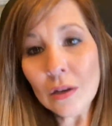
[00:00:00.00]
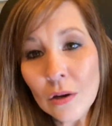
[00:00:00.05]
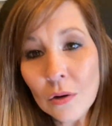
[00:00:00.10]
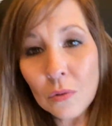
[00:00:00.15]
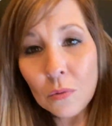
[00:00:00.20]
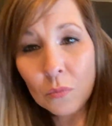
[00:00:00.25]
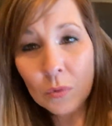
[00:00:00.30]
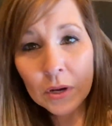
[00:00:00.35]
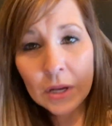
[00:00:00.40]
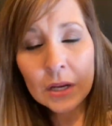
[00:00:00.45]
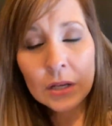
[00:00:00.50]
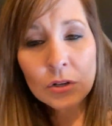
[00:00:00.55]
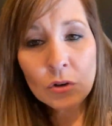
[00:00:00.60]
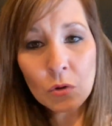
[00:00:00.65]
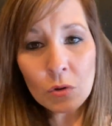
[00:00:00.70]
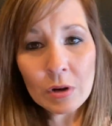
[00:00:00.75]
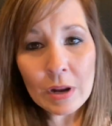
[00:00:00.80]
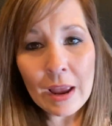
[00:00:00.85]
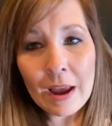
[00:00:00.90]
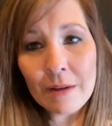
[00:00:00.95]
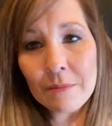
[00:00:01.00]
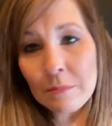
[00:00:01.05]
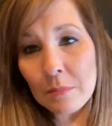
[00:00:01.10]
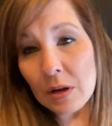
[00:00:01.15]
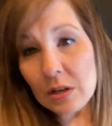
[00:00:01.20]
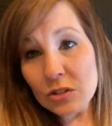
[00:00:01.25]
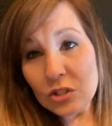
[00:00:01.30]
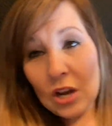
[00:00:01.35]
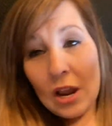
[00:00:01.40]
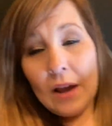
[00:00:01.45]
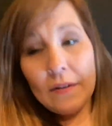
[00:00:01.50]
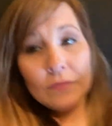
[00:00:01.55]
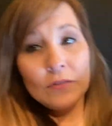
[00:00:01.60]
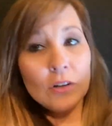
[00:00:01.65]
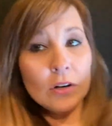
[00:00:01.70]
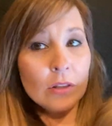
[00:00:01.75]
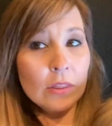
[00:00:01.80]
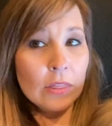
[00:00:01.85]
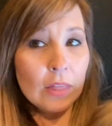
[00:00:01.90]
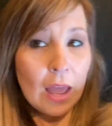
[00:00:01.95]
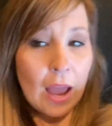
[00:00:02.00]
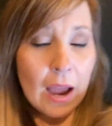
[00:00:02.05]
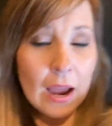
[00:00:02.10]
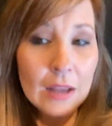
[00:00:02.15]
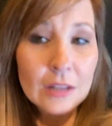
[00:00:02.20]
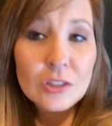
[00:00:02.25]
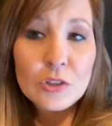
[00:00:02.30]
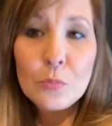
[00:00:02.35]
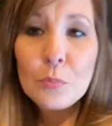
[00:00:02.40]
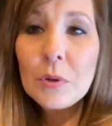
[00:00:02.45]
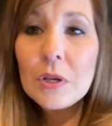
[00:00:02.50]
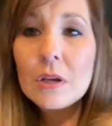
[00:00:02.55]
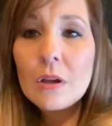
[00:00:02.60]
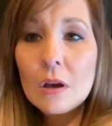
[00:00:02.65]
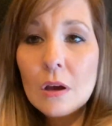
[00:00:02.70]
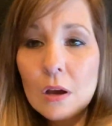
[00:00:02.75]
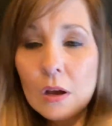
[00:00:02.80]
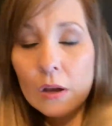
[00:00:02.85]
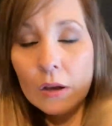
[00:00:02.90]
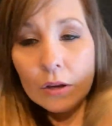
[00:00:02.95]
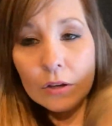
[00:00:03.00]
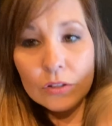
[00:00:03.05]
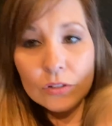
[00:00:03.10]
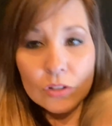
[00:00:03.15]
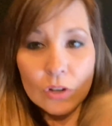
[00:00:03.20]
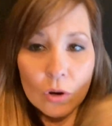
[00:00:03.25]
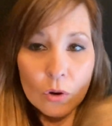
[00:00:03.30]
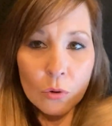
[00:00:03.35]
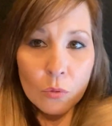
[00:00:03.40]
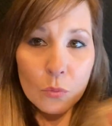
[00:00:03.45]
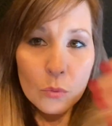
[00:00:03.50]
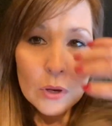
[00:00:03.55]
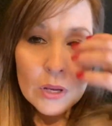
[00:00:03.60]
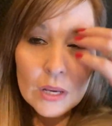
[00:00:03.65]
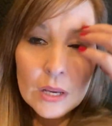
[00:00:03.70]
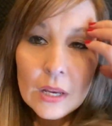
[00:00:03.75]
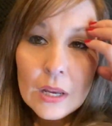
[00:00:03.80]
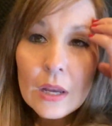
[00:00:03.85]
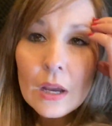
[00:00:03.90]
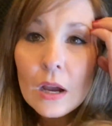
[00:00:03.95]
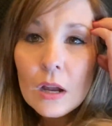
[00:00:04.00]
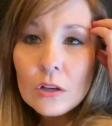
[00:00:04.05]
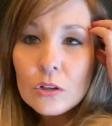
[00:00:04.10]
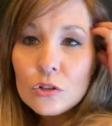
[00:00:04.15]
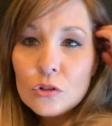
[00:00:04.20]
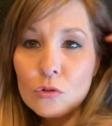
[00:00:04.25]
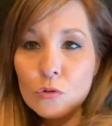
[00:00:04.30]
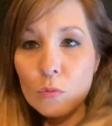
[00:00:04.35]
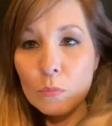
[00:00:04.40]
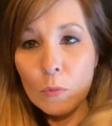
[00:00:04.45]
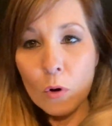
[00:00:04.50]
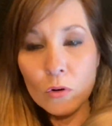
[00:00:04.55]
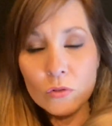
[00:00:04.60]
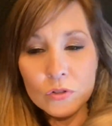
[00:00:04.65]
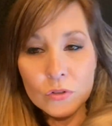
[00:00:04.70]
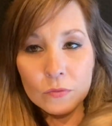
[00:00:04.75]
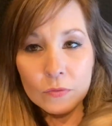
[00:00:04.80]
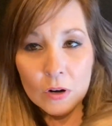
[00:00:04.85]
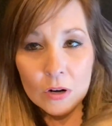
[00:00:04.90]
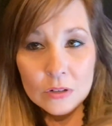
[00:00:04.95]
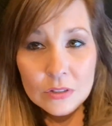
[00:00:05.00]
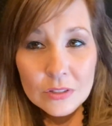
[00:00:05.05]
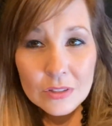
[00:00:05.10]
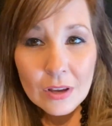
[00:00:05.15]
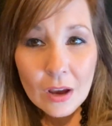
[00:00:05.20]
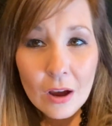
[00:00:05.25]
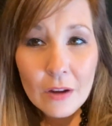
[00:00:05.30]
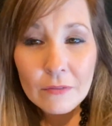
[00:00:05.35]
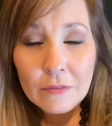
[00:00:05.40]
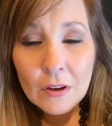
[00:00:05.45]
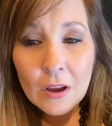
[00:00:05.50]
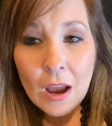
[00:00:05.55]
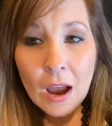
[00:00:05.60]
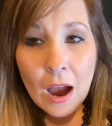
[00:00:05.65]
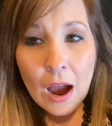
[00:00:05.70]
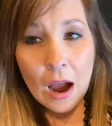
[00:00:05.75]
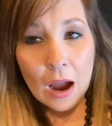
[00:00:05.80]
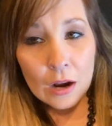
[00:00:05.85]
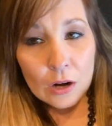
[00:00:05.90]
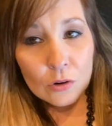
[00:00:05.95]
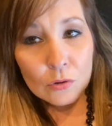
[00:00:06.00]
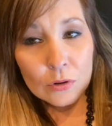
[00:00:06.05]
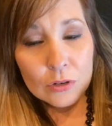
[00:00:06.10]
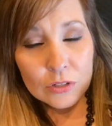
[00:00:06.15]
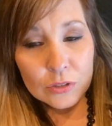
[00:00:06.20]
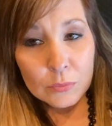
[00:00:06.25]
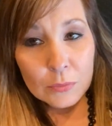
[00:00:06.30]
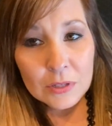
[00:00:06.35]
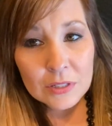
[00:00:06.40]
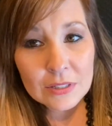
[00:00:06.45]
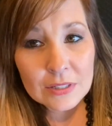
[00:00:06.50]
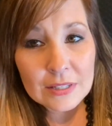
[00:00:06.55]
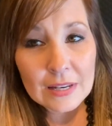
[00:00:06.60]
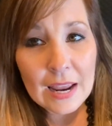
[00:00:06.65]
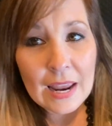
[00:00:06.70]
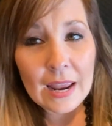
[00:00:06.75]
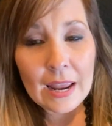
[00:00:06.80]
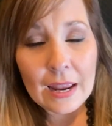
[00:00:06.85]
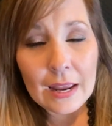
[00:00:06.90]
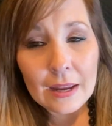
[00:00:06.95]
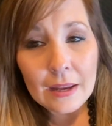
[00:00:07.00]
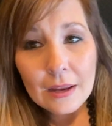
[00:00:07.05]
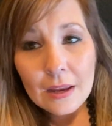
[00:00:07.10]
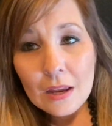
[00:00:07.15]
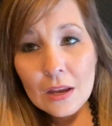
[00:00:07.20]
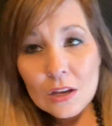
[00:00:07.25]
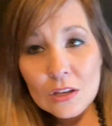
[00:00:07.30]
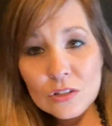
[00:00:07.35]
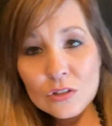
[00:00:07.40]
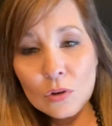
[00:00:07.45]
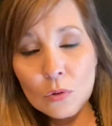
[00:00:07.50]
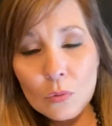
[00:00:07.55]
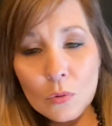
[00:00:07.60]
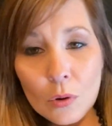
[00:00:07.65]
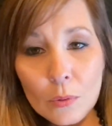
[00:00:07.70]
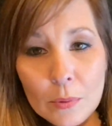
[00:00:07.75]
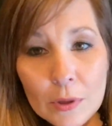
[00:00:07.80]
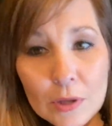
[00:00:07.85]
we don't have much after that because we do most of our stuff on Christmas Day. So we'll be